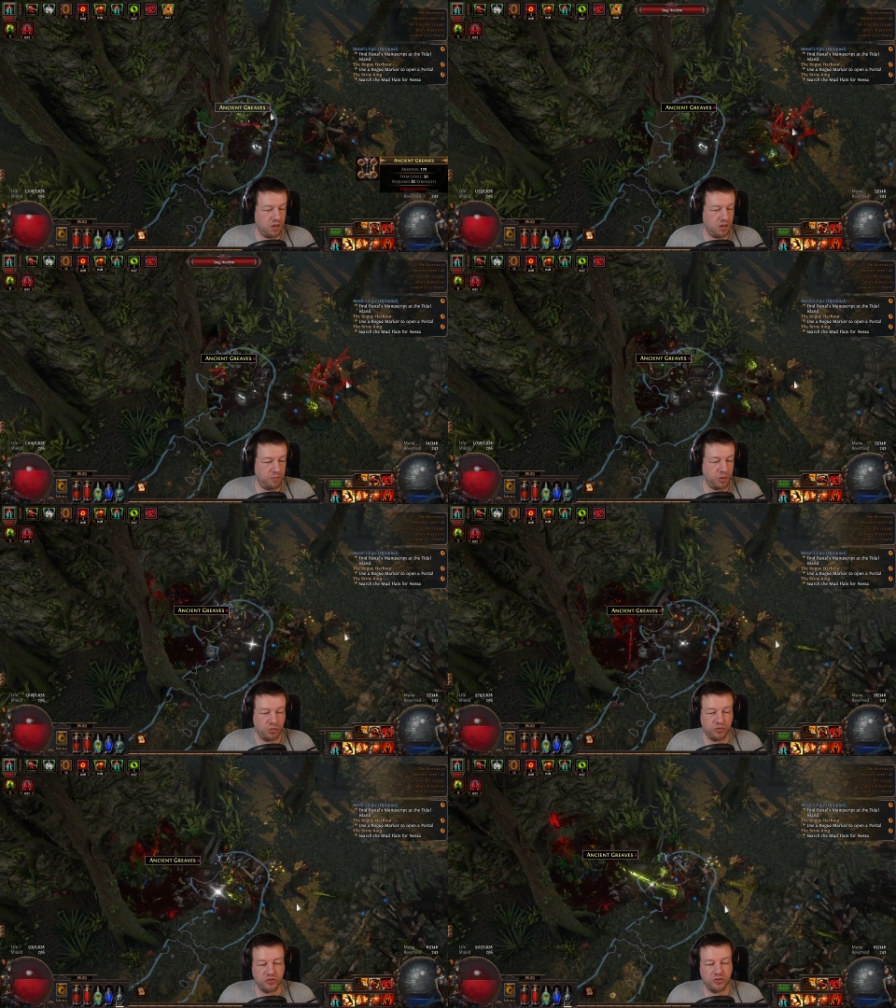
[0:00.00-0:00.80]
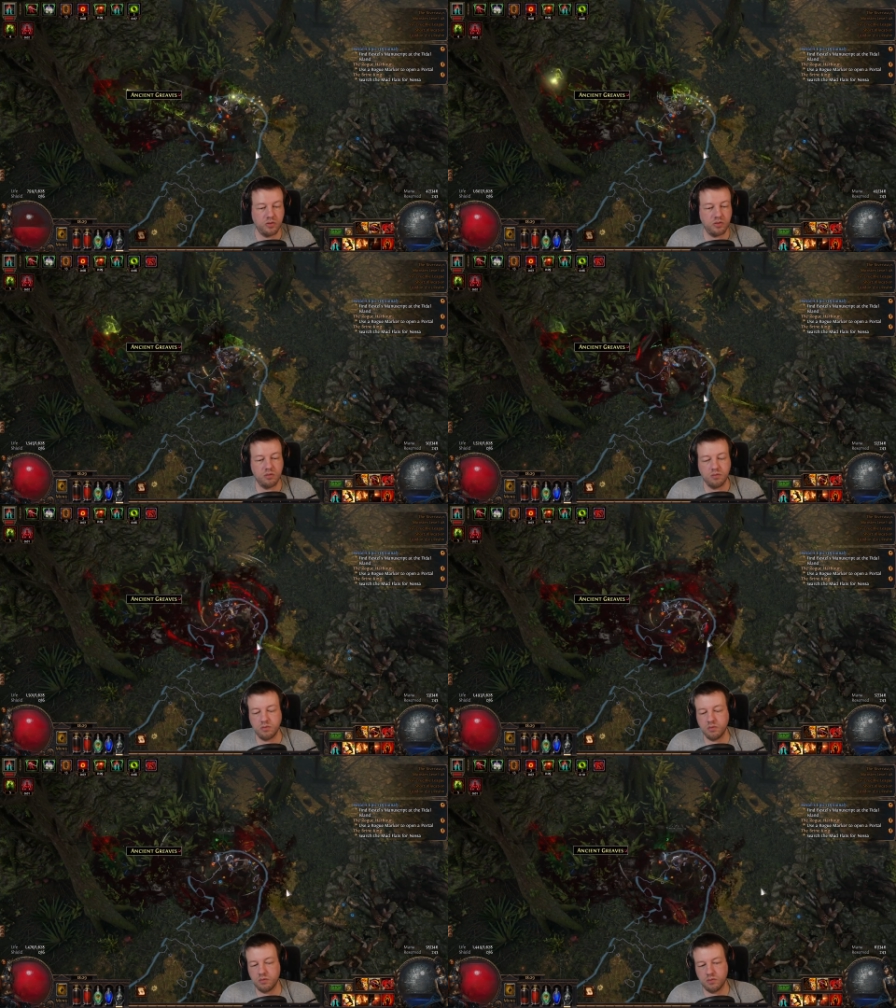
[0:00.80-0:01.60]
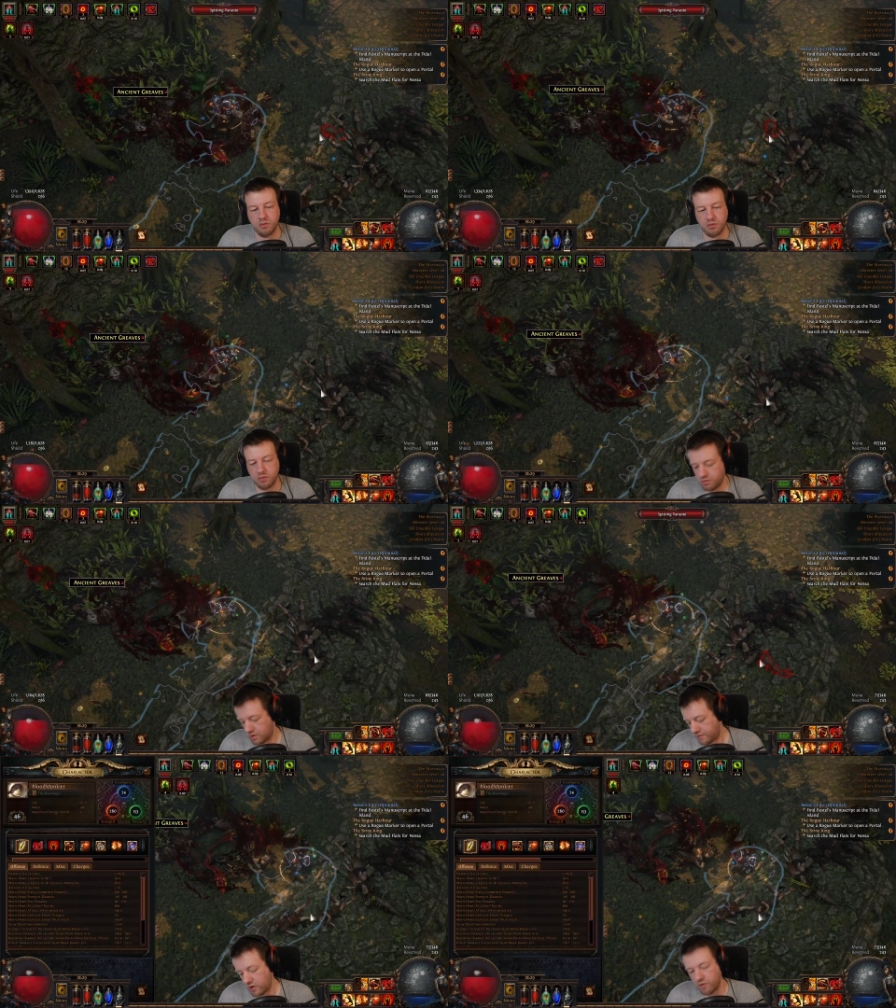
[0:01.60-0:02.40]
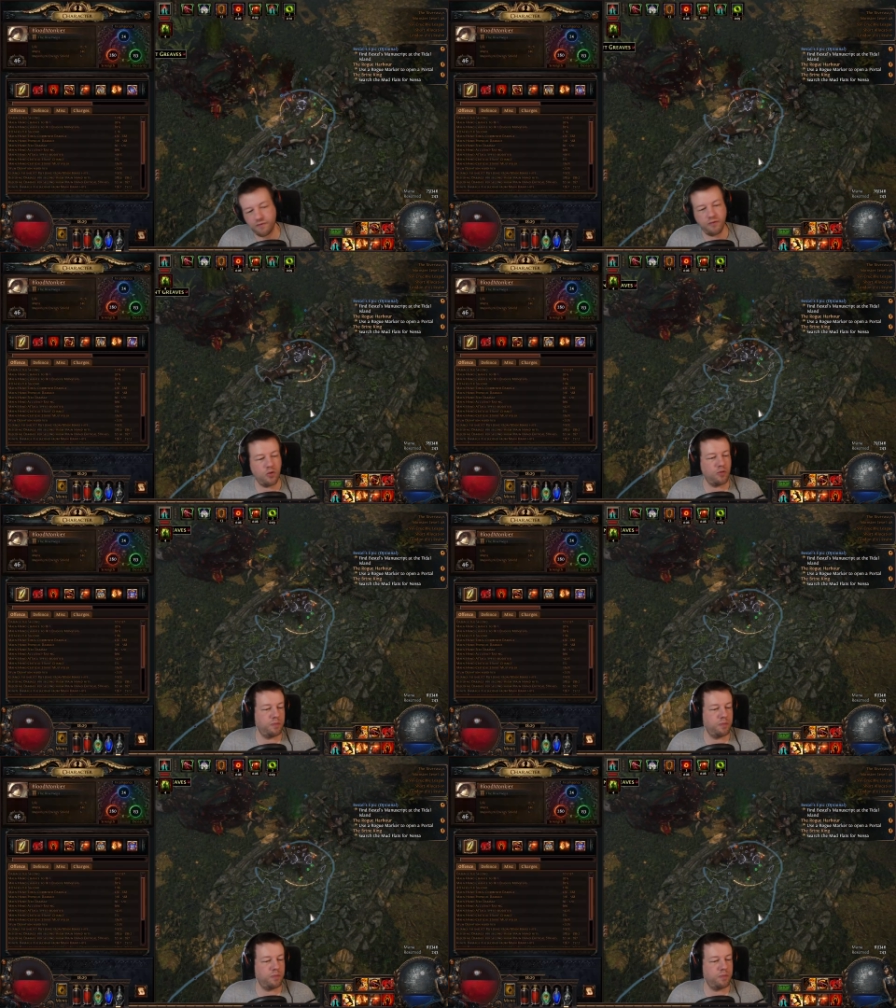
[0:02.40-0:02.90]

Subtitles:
Boots. Have I got 4